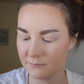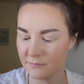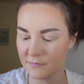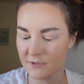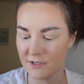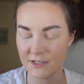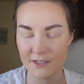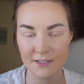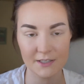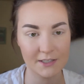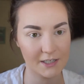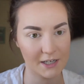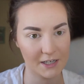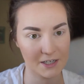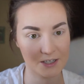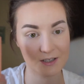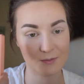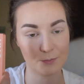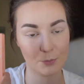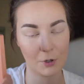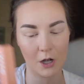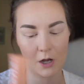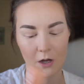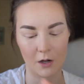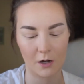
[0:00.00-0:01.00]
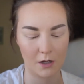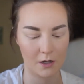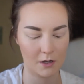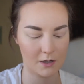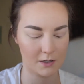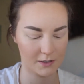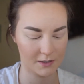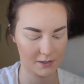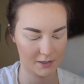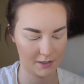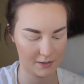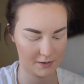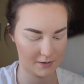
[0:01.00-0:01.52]
Sticks
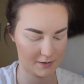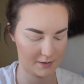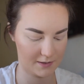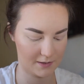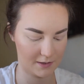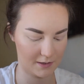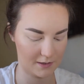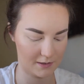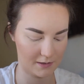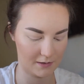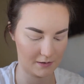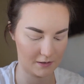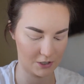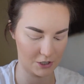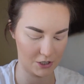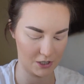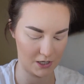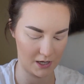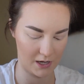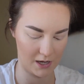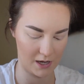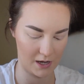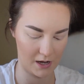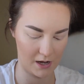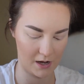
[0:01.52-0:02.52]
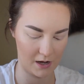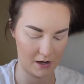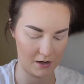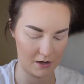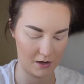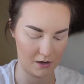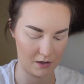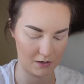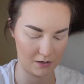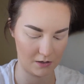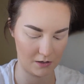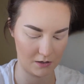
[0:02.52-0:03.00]
product. This is in the shade